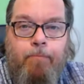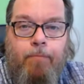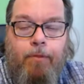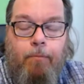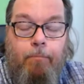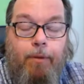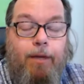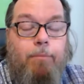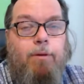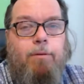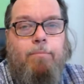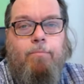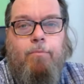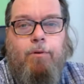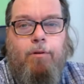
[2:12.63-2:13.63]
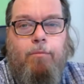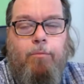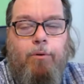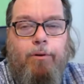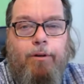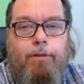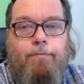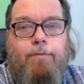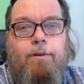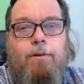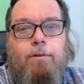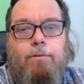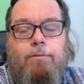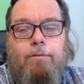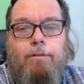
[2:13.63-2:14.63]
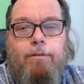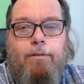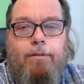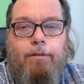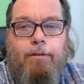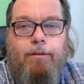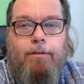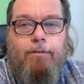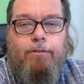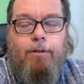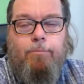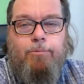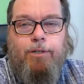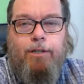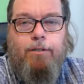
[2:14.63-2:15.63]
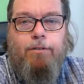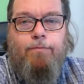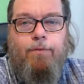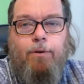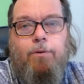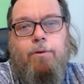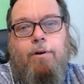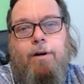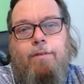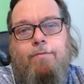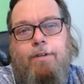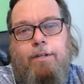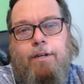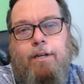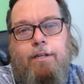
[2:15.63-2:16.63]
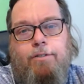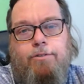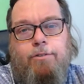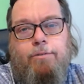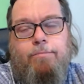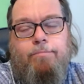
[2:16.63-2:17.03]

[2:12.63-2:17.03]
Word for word: maybe one of the more difficult subjects to photograph in nature.